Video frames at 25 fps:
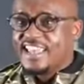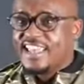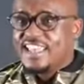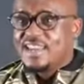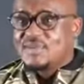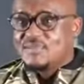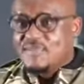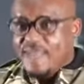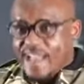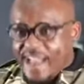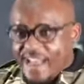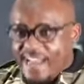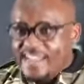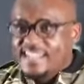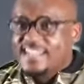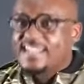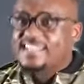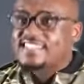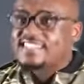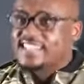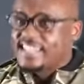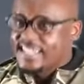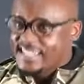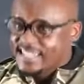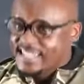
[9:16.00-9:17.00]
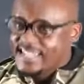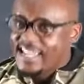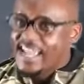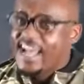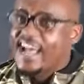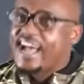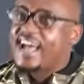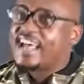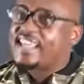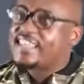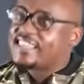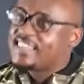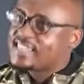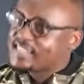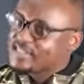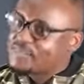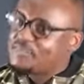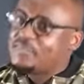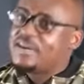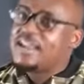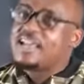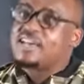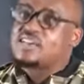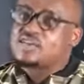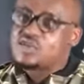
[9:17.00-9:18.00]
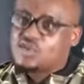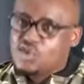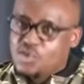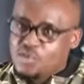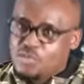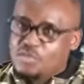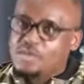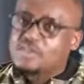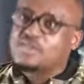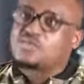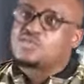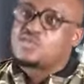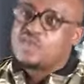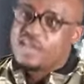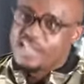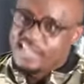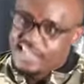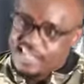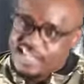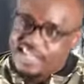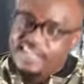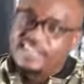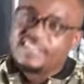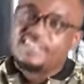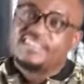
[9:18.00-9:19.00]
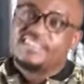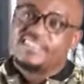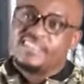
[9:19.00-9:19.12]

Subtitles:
In my heart, I said, yeah, this black soap is working.